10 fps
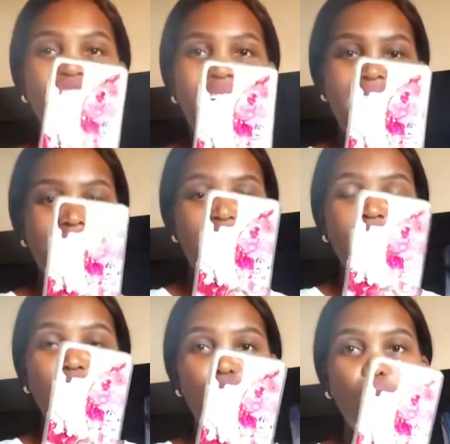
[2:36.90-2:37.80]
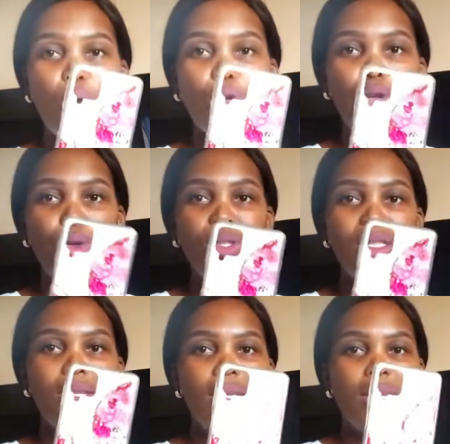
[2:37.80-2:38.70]
I think is so cute.
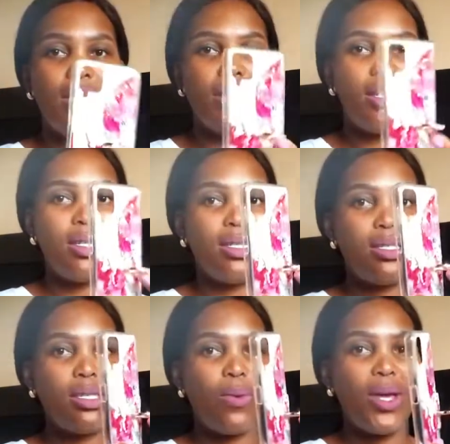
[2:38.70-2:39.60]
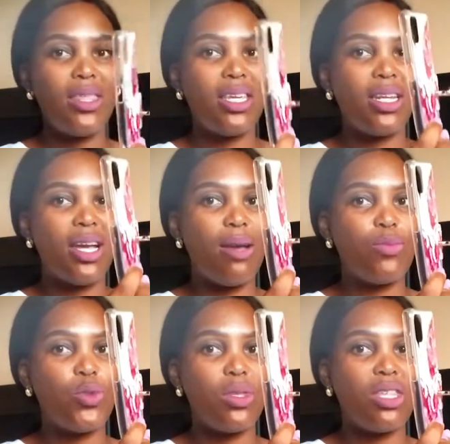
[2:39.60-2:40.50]
It's the one that comes
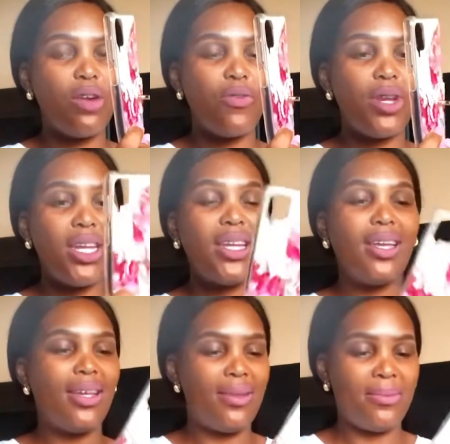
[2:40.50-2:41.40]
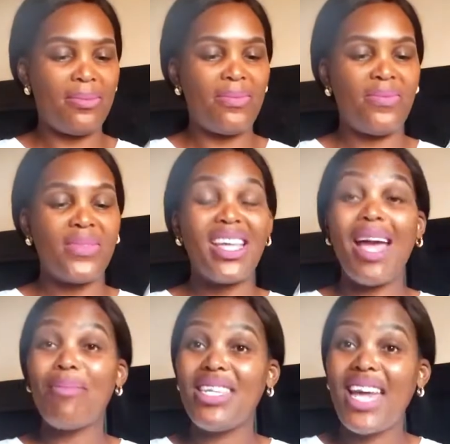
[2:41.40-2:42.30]
with the ring.
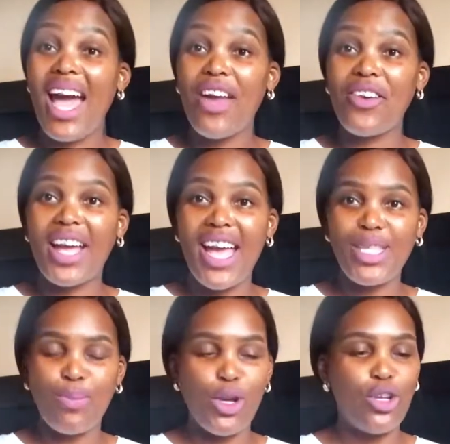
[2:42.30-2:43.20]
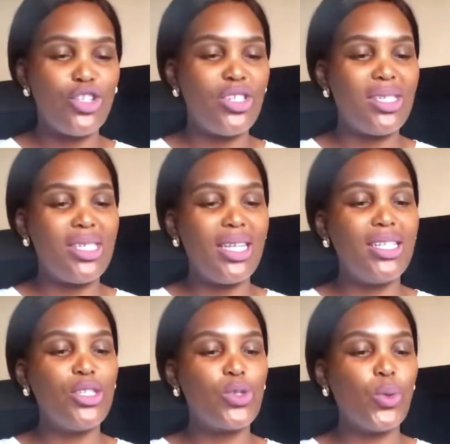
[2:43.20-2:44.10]
I'm in a hurry, guys, because she's still in
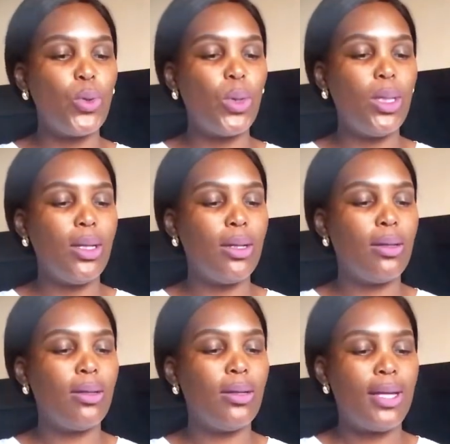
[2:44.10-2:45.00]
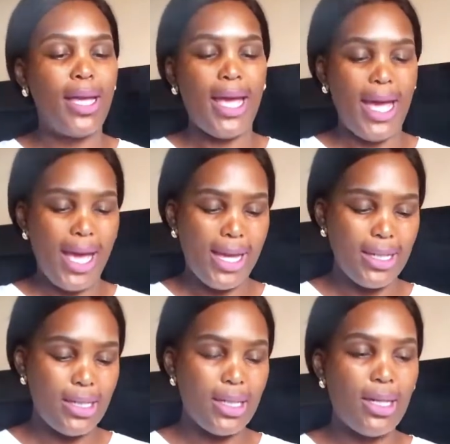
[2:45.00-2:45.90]
school
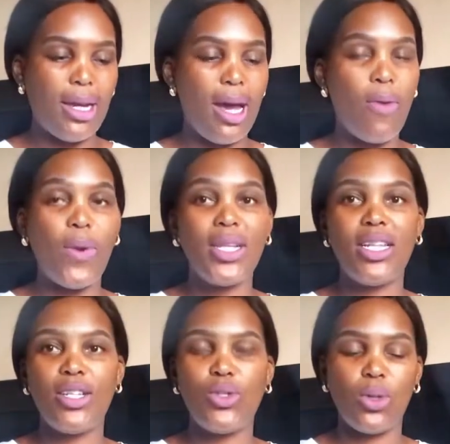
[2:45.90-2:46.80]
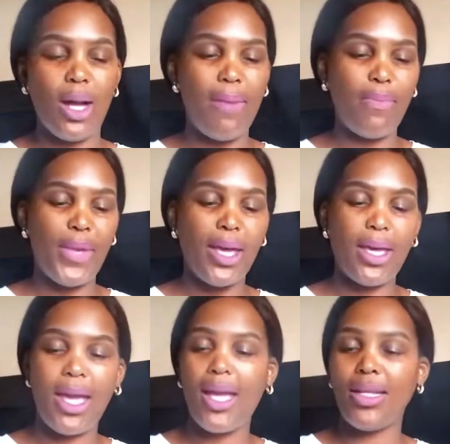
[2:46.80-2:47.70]
and I want her to come back
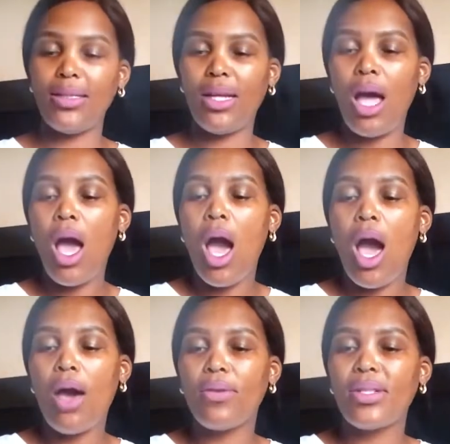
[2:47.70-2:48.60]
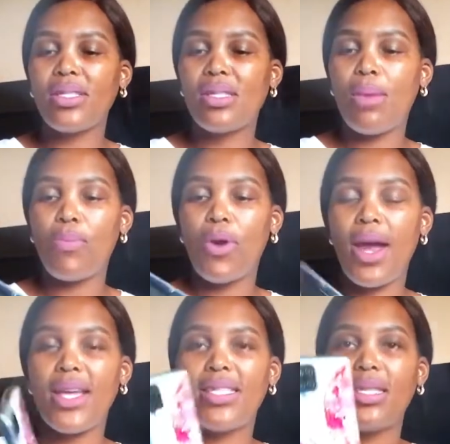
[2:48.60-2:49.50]
and I will
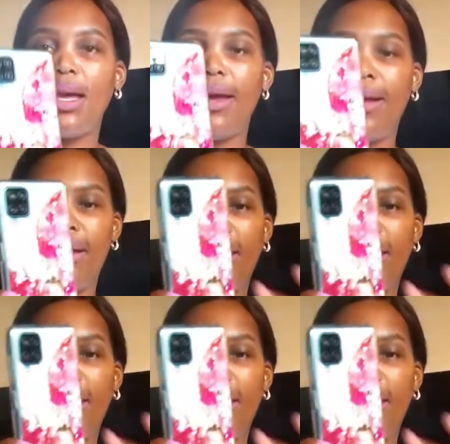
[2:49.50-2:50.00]
surprise her.